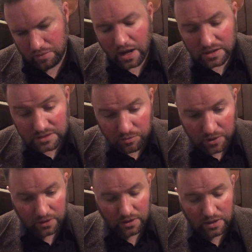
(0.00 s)

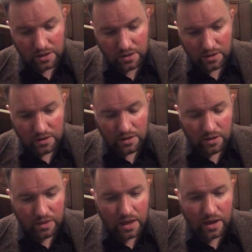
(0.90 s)
possibility
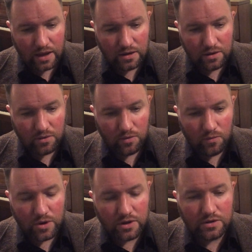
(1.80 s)
that
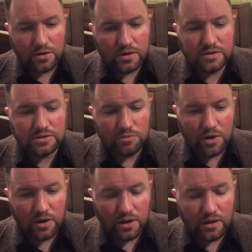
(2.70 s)
what occurred in
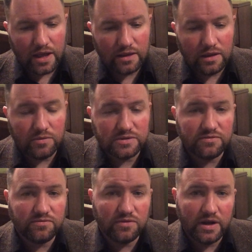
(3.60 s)
Sumeria likely was a
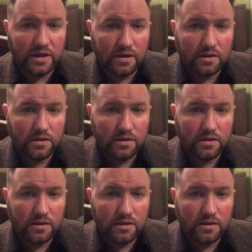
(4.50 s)
flooding.